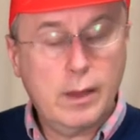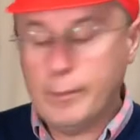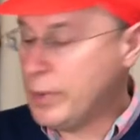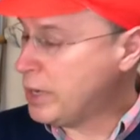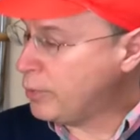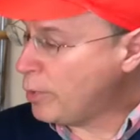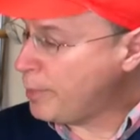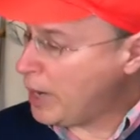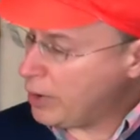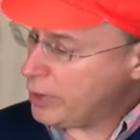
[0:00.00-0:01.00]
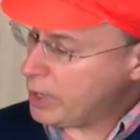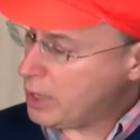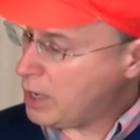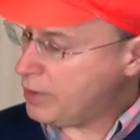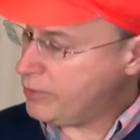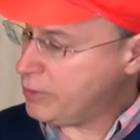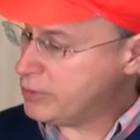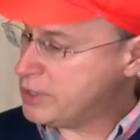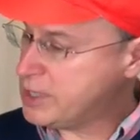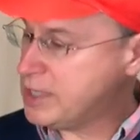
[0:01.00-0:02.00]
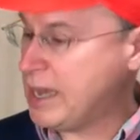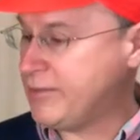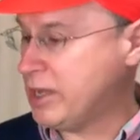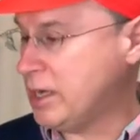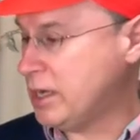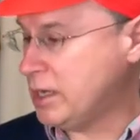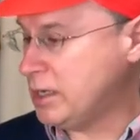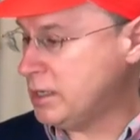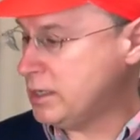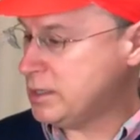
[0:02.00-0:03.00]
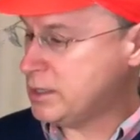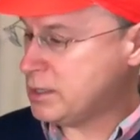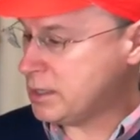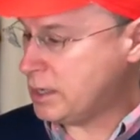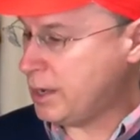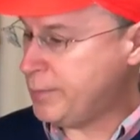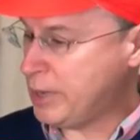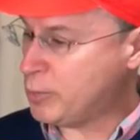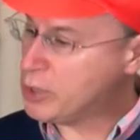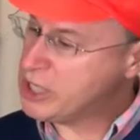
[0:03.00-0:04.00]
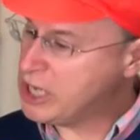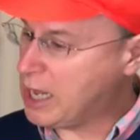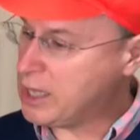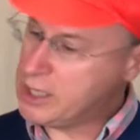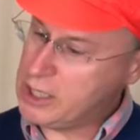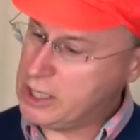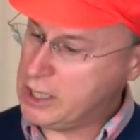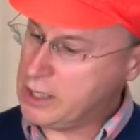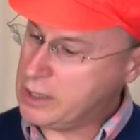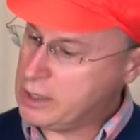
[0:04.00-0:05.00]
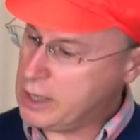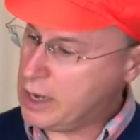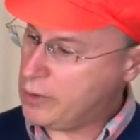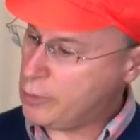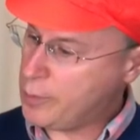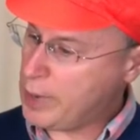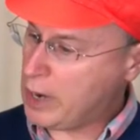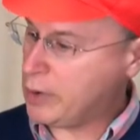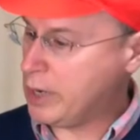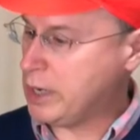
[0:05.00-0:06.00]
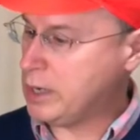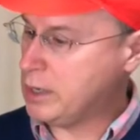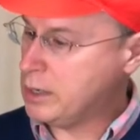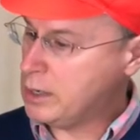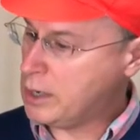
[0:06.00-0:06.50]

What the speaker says: But repairing an iPhone 7 is a bit more challenging than repairing